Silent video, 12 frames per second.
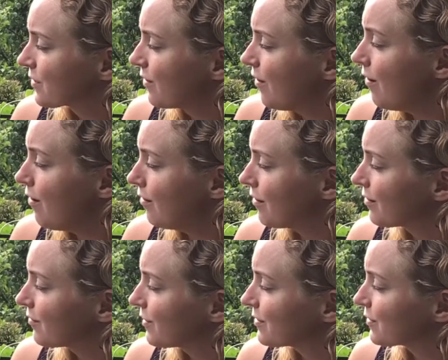"Honk!"
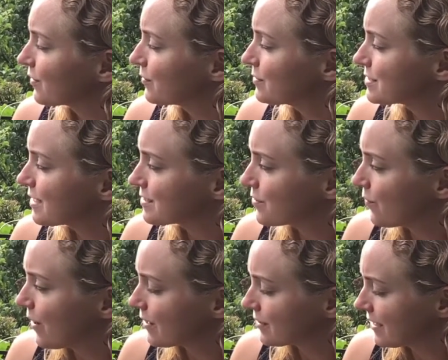went the goose as it
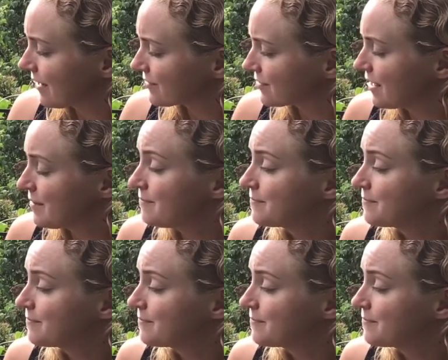waddled after them.